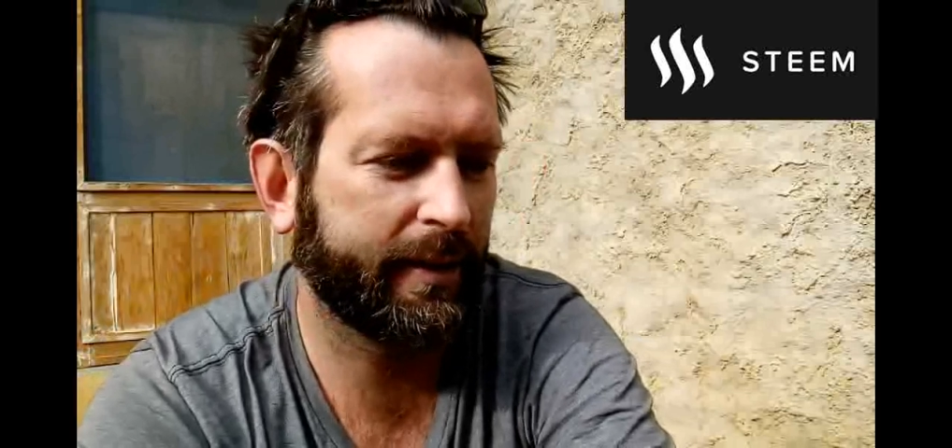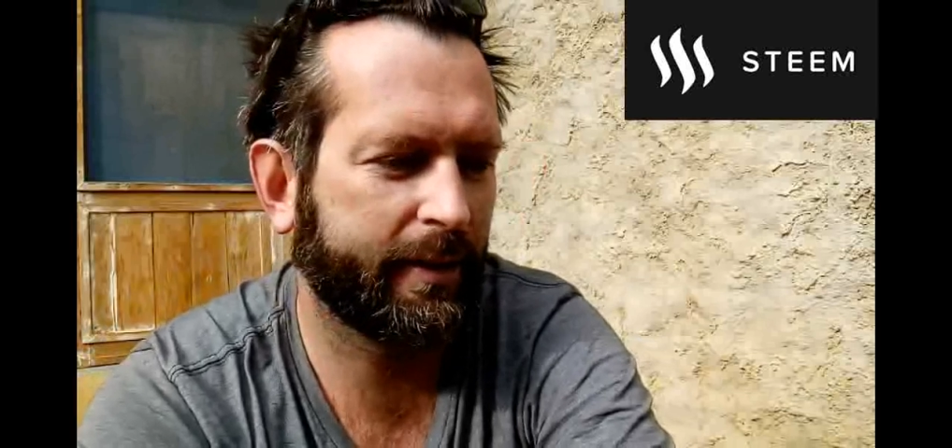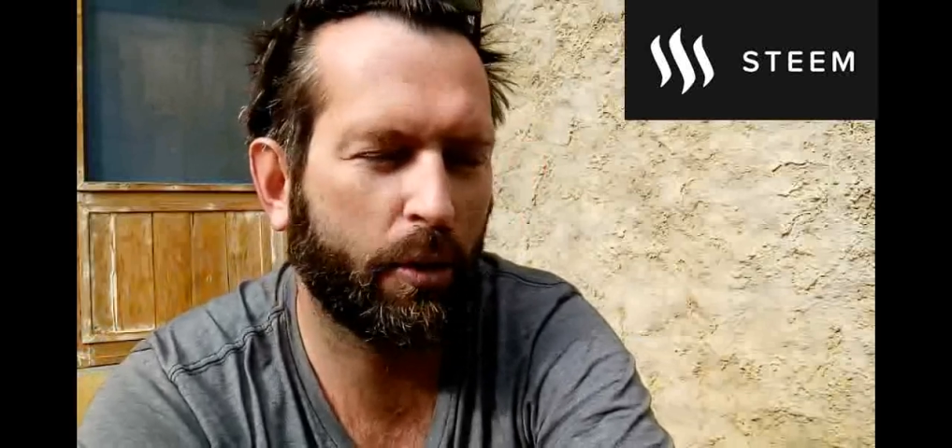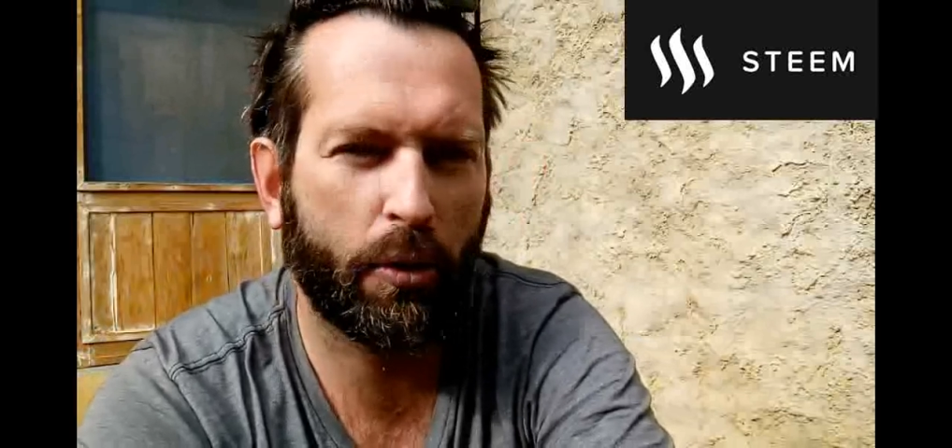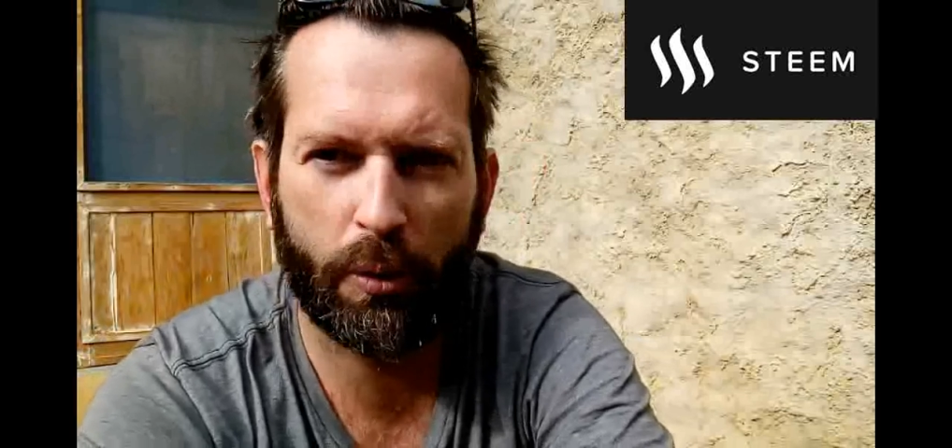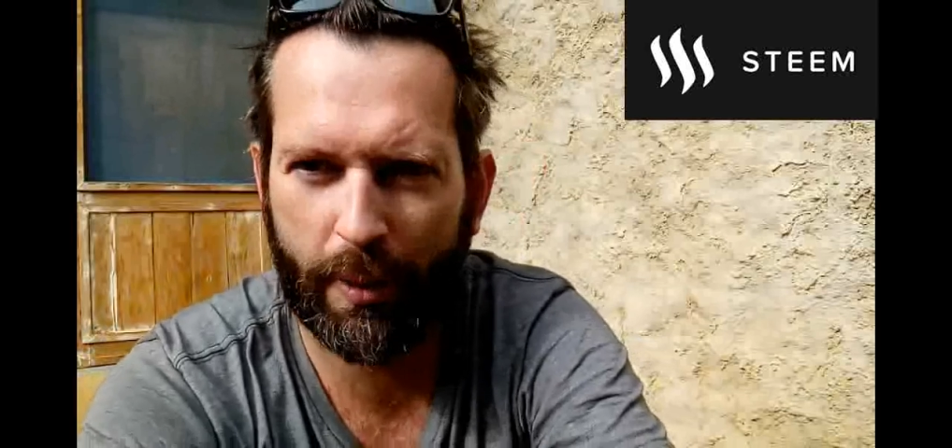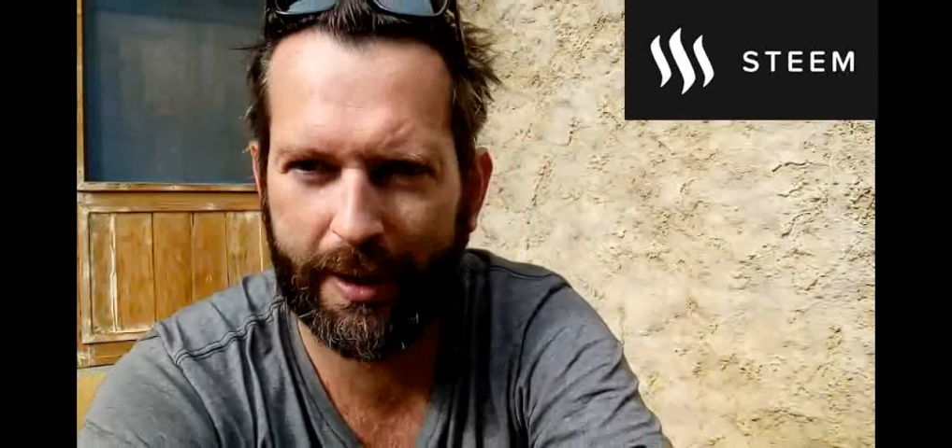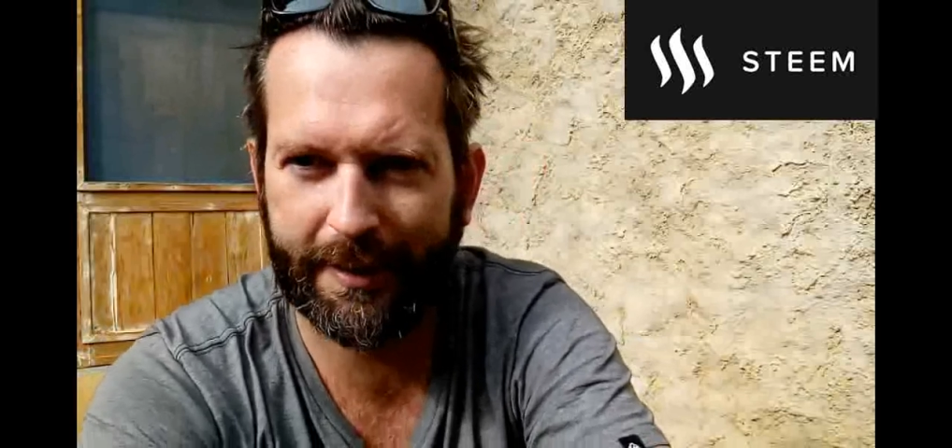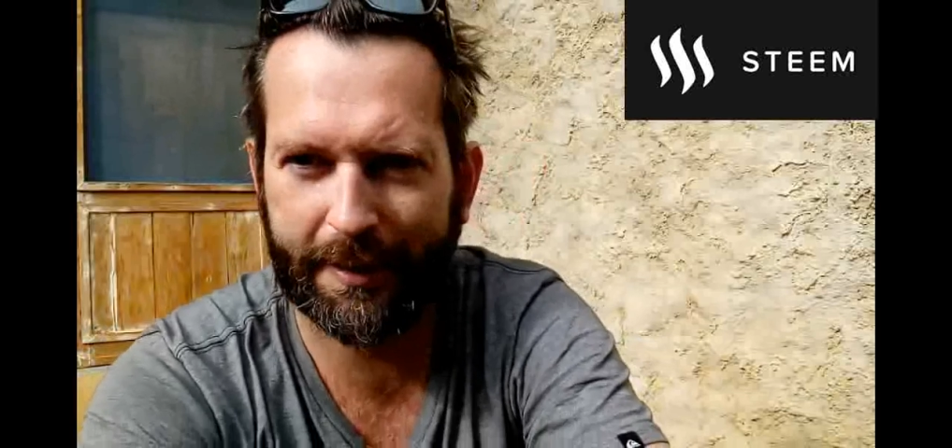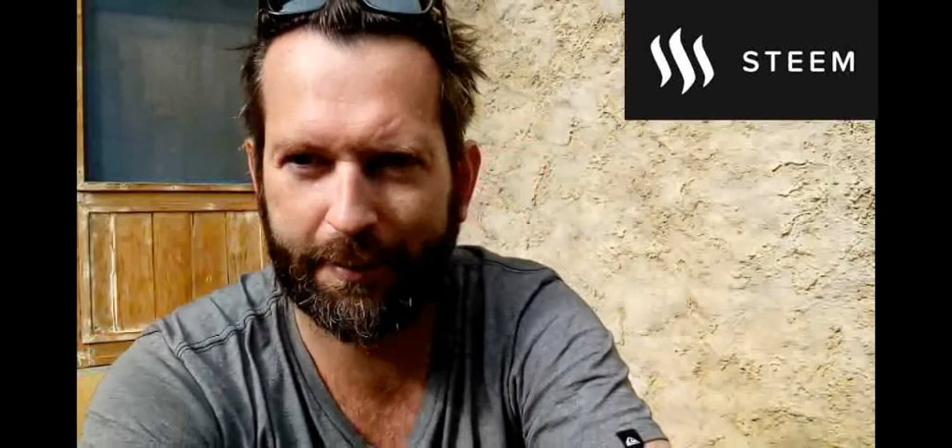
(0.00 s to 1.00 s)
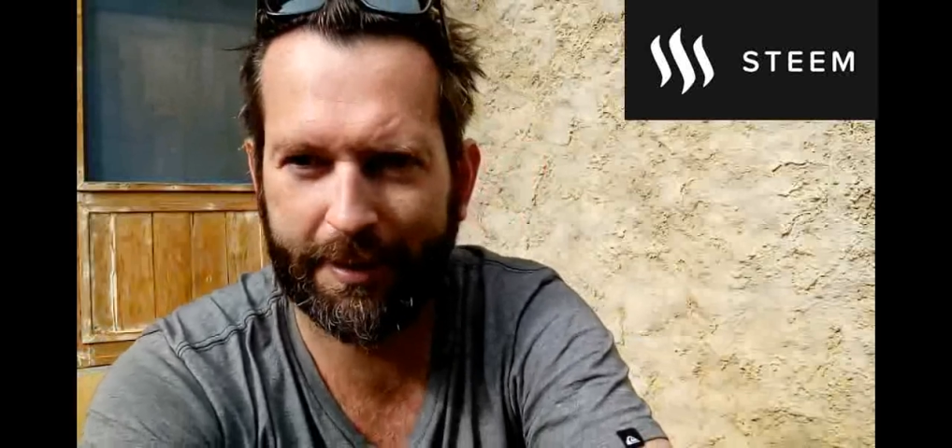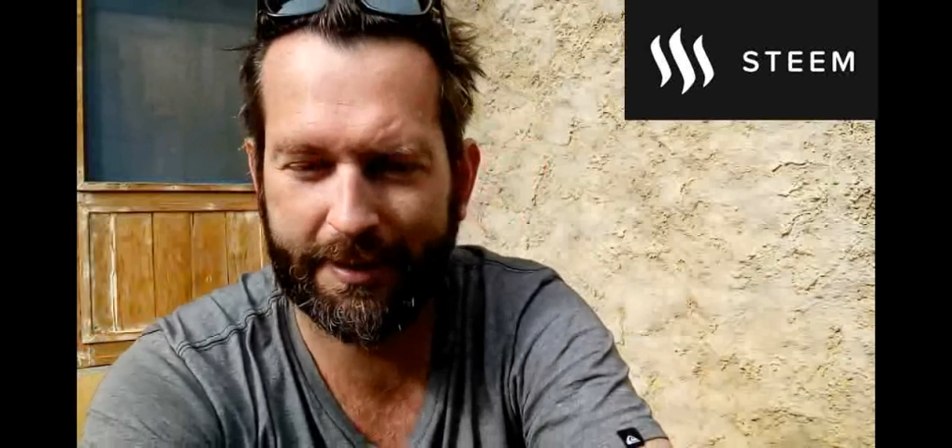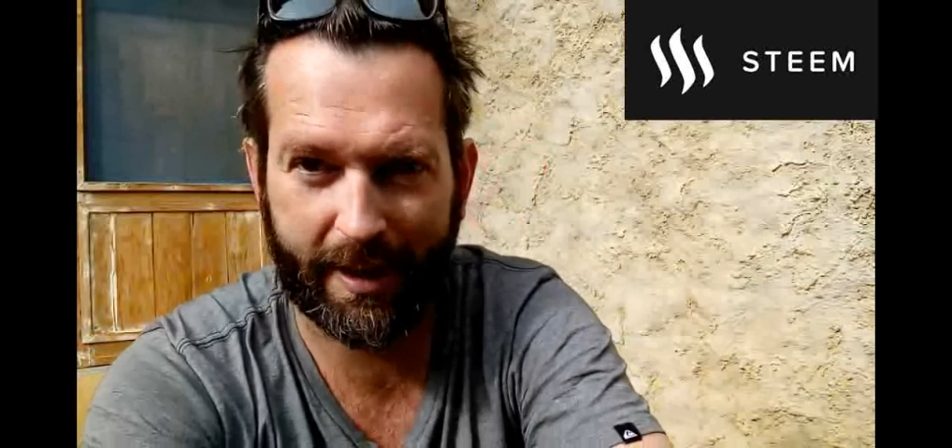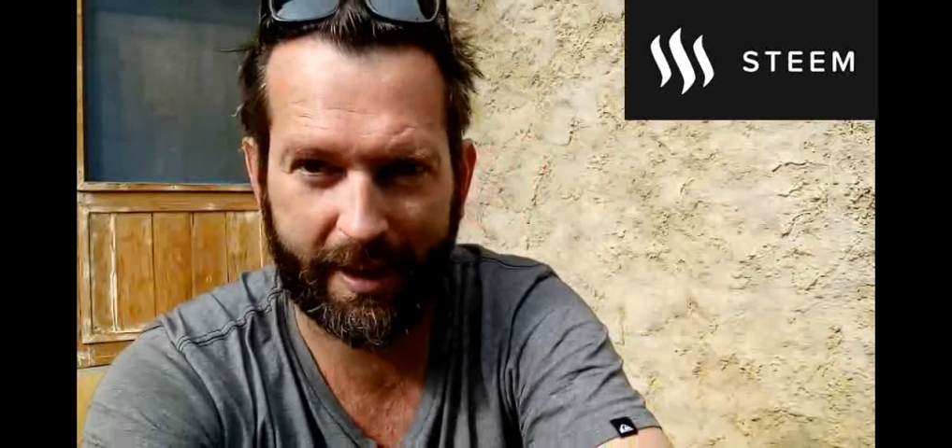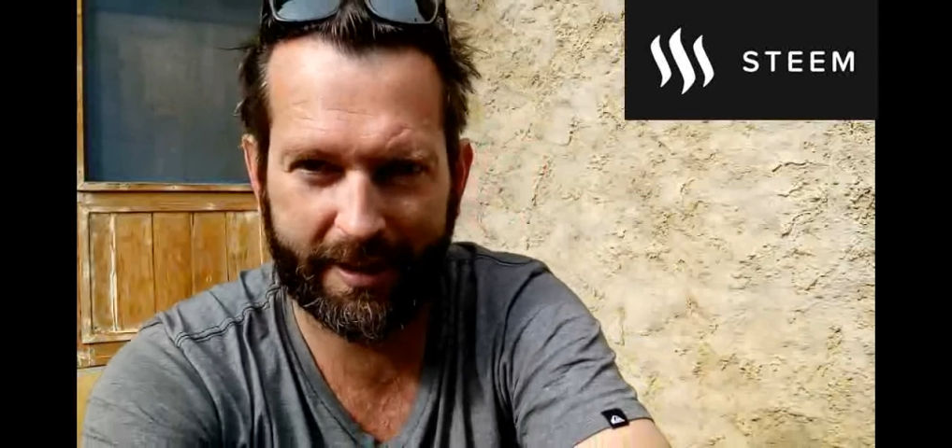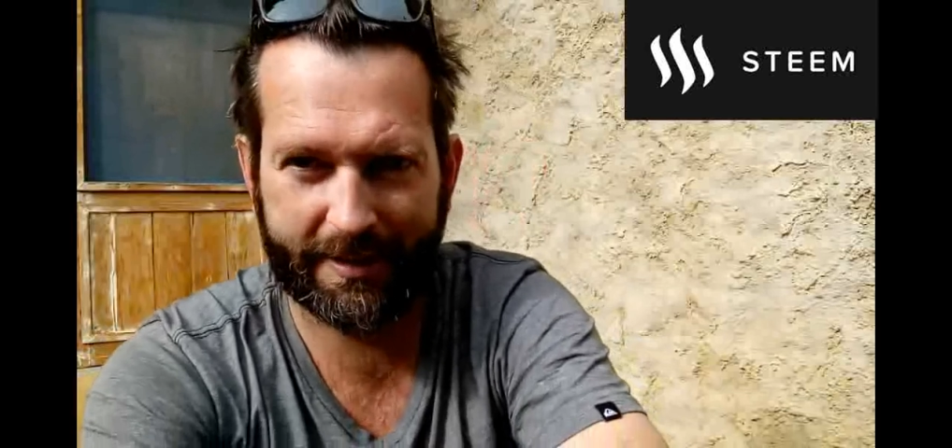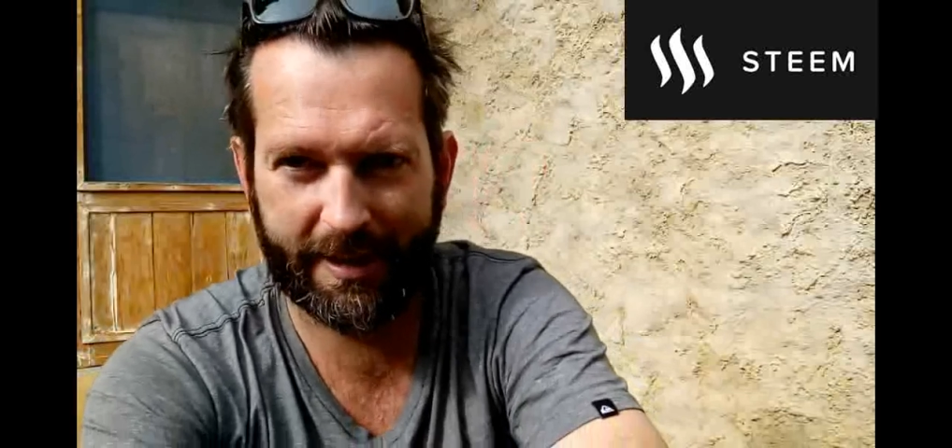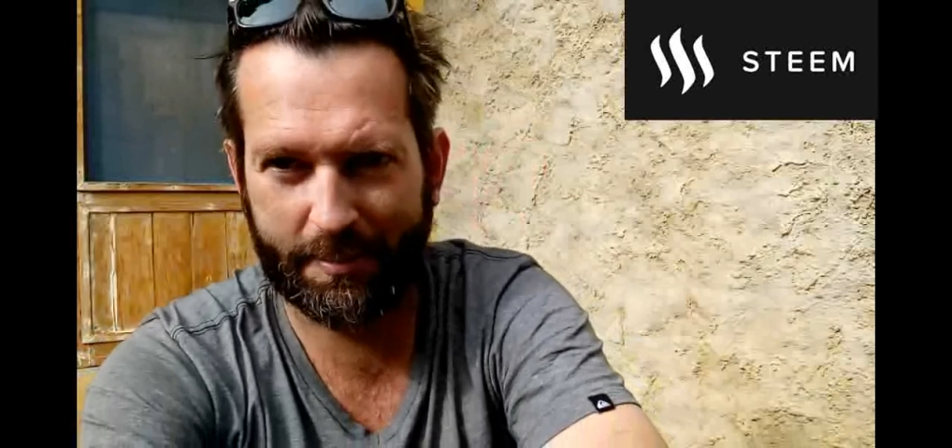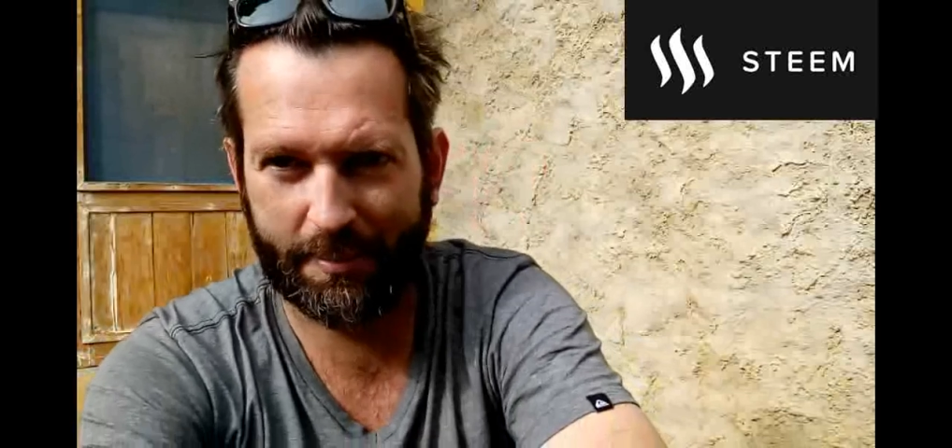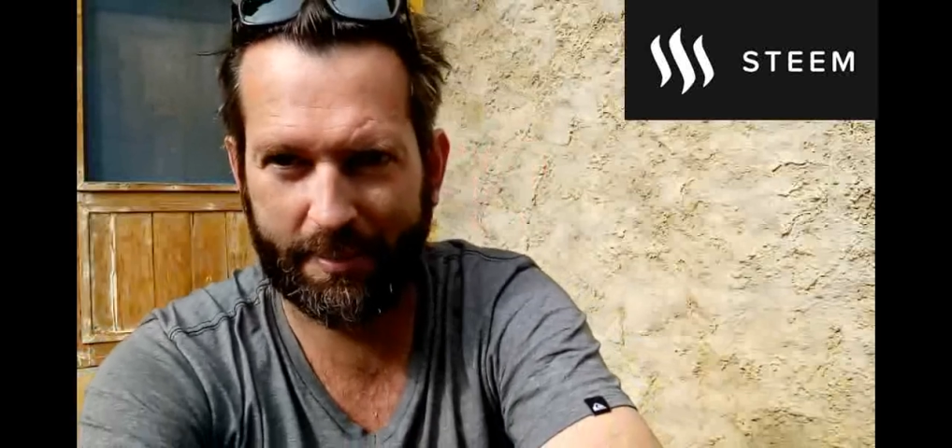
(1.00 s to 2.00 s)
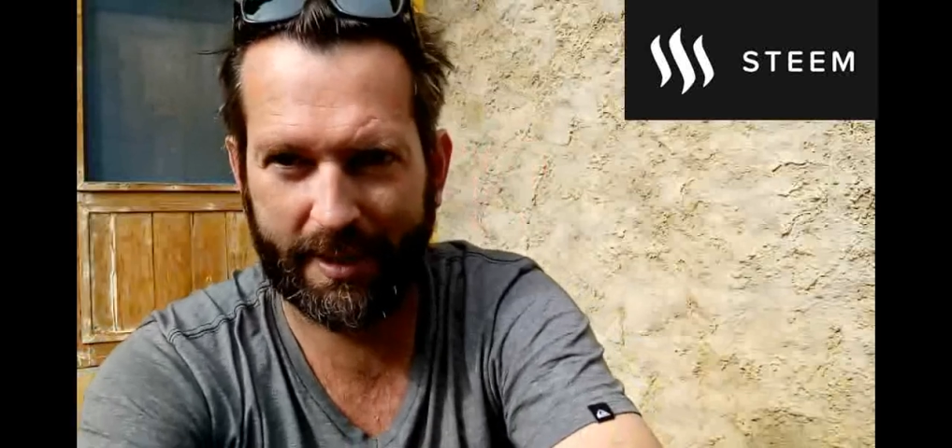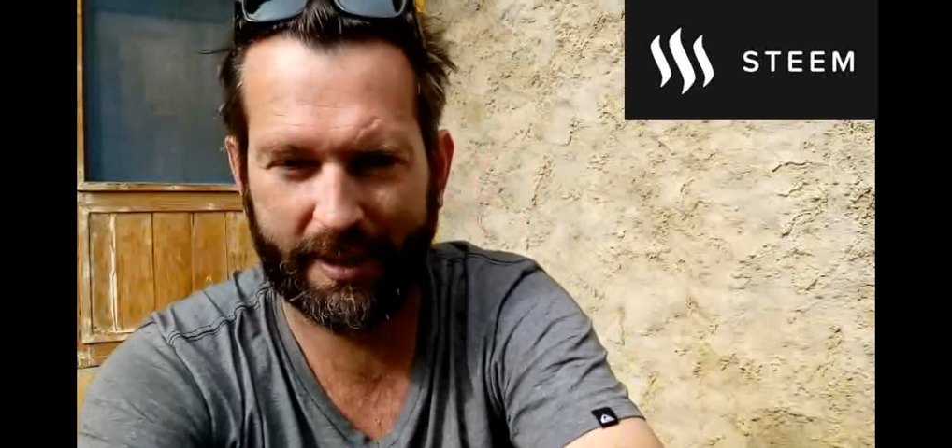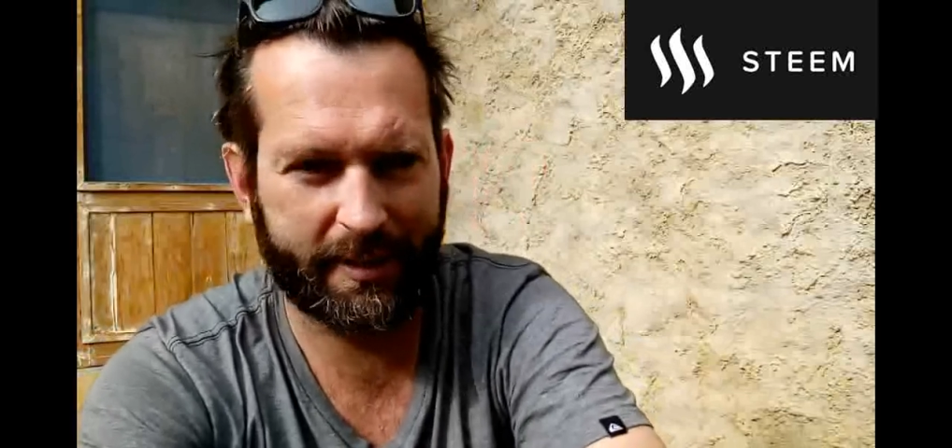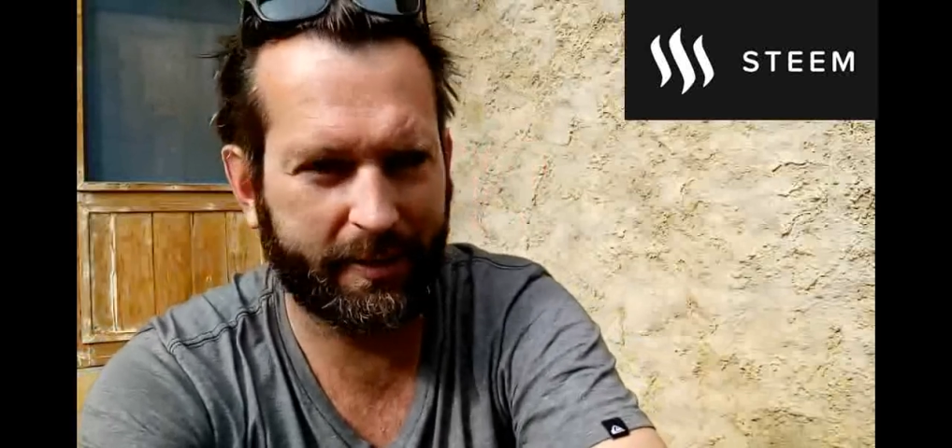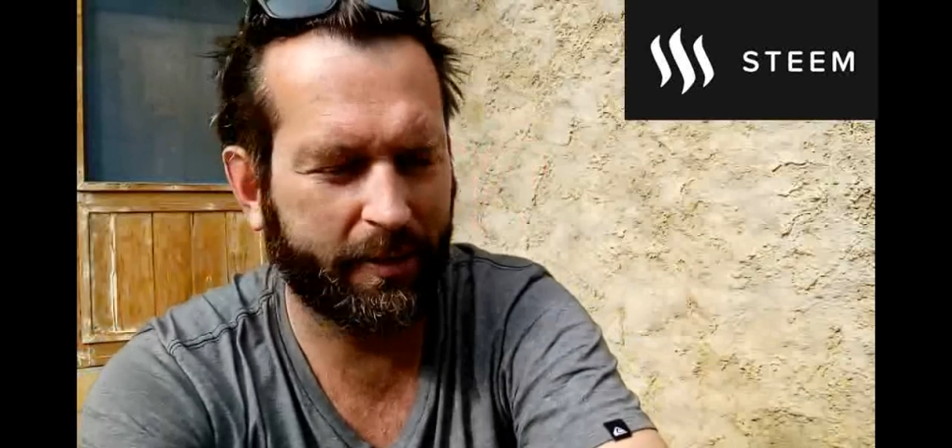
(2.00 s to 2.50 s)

they're all waiting for this ISM, like,